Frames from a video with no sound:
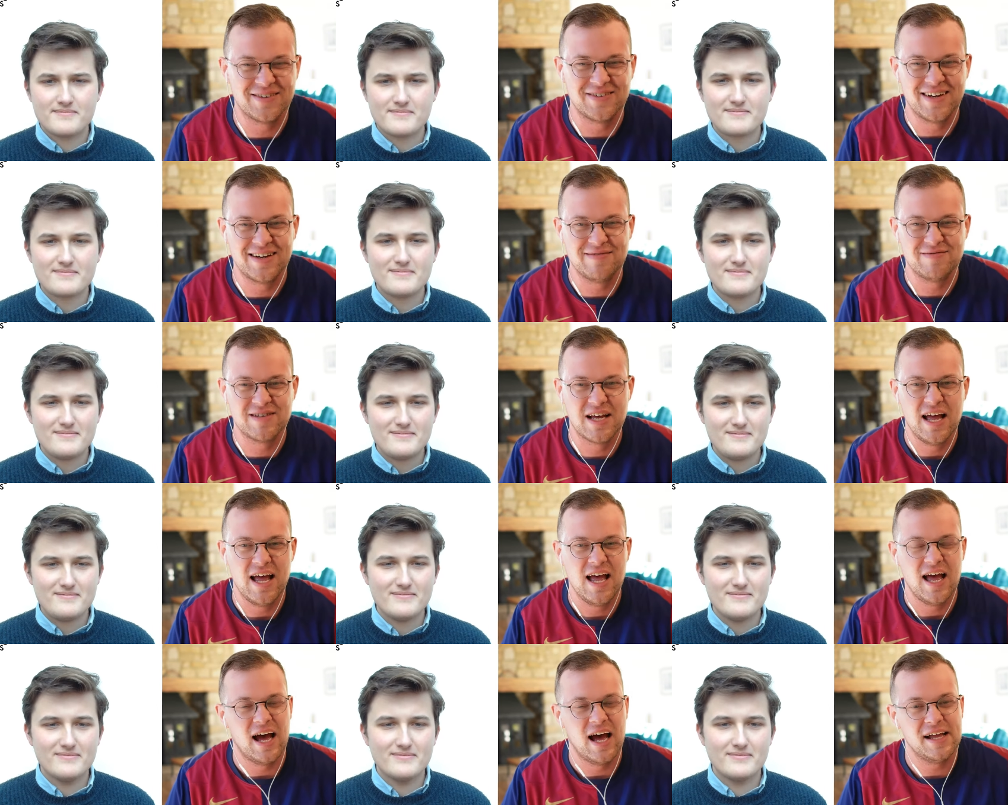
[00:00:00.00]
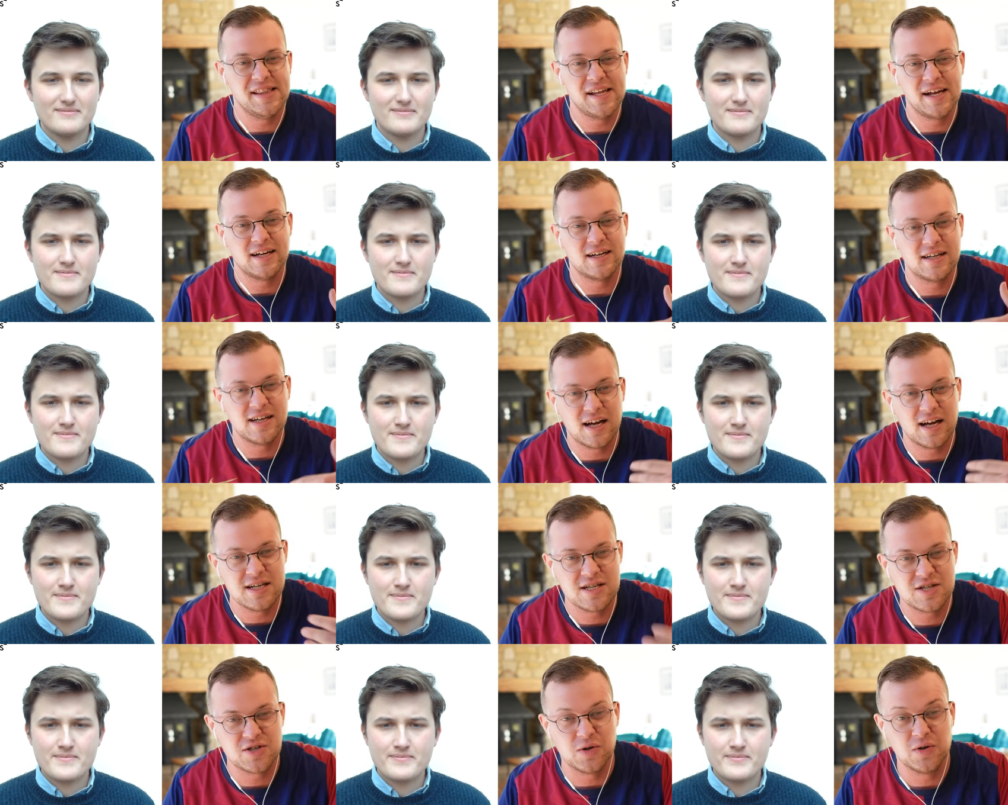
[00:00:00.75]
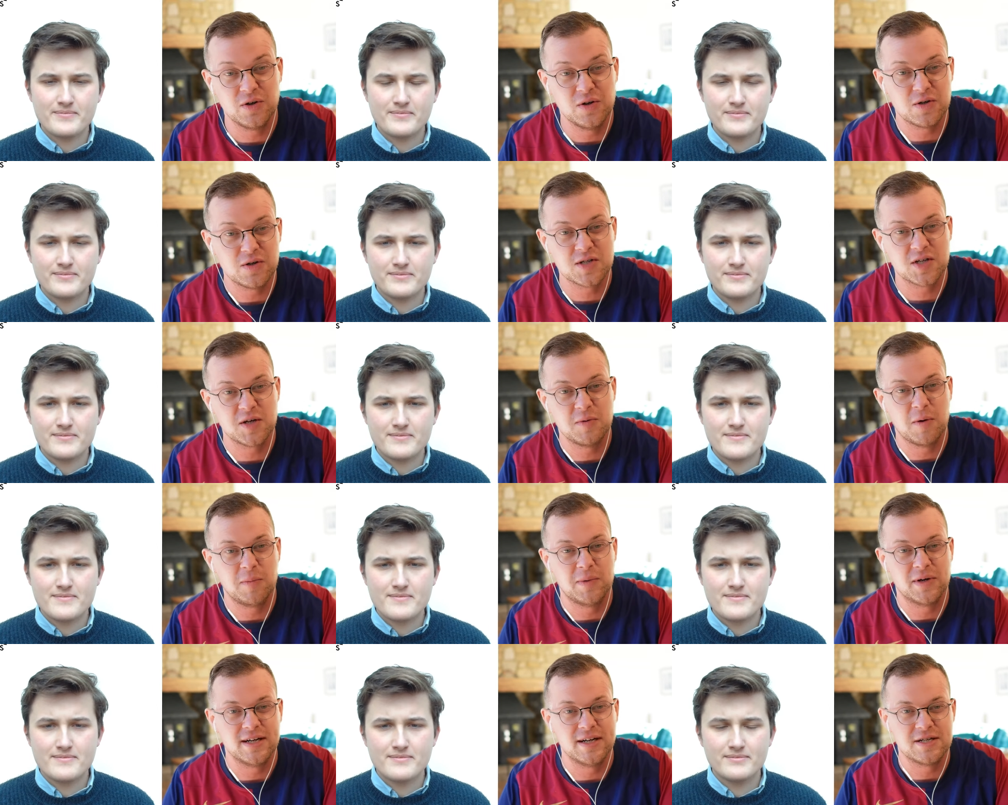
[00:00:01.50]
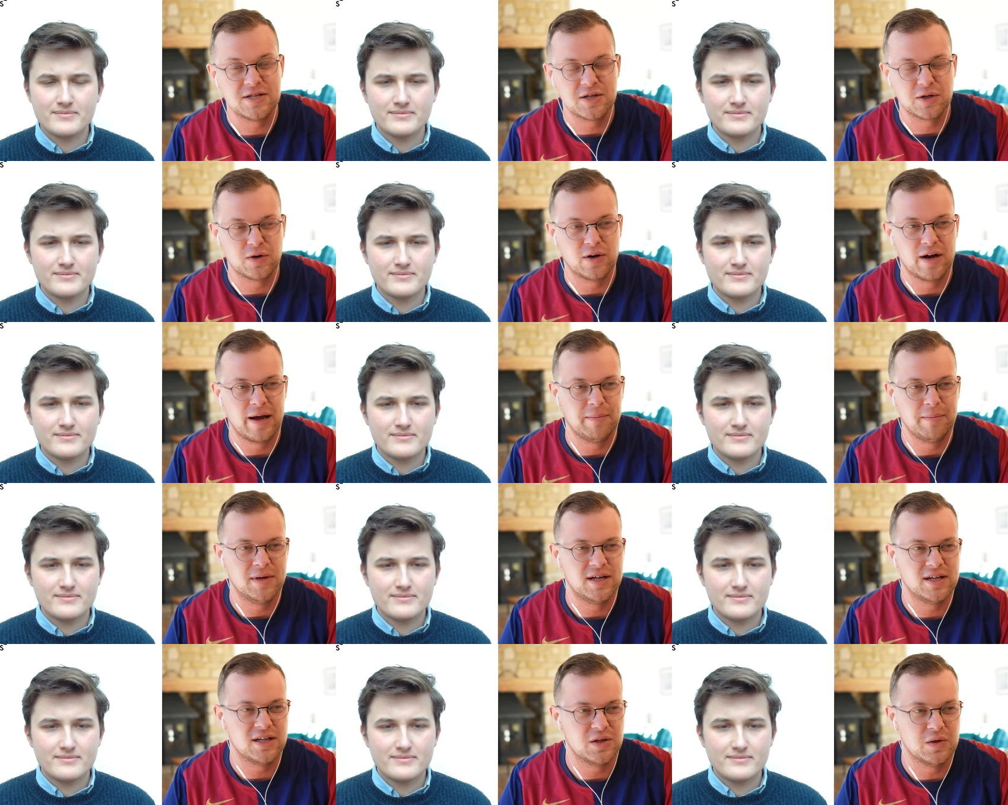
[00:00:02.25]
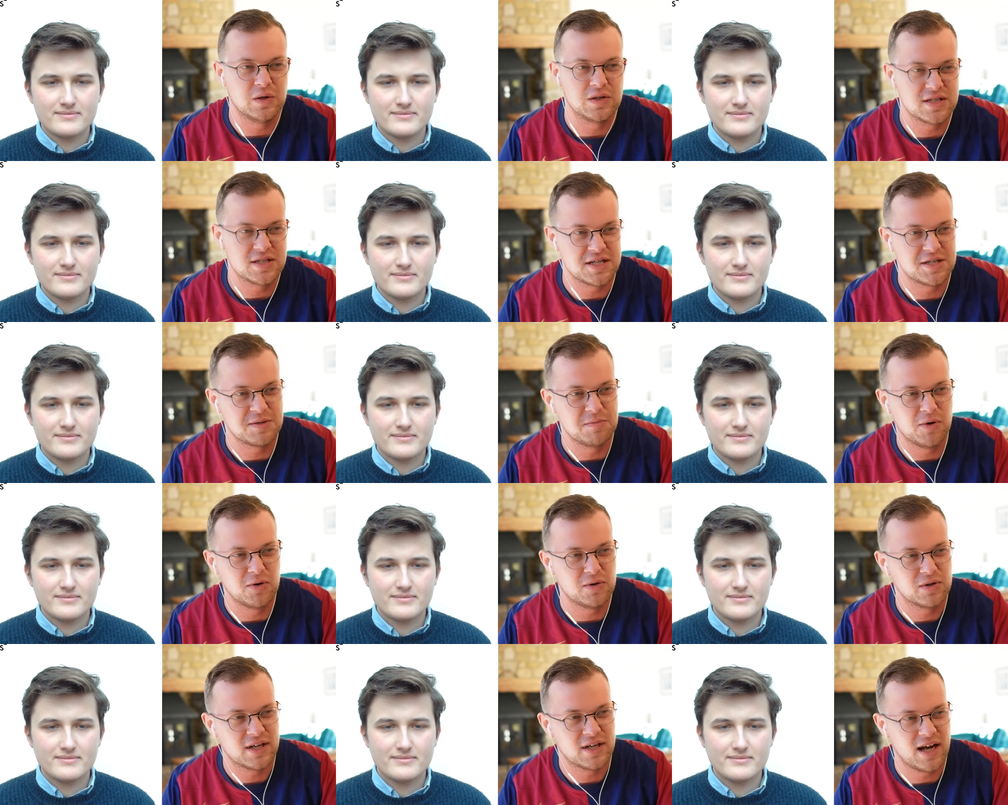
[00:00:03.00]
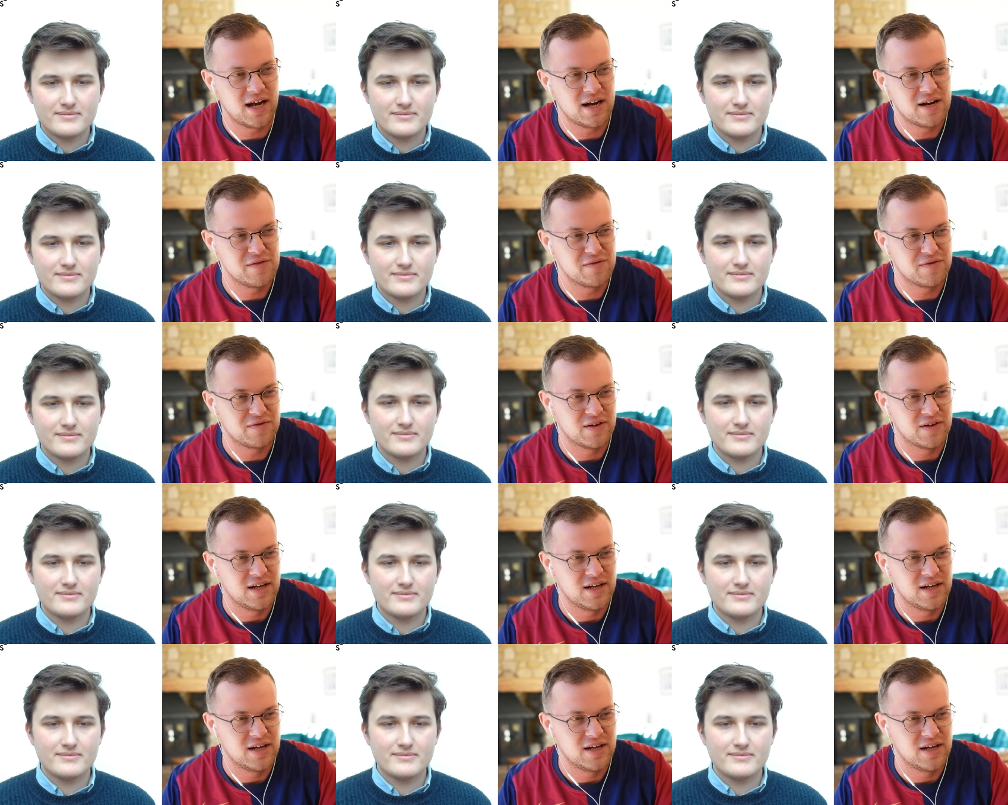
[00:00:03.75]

Speaker 1: name. And then I, I saw yours come up on Instagram, and yours is more kind of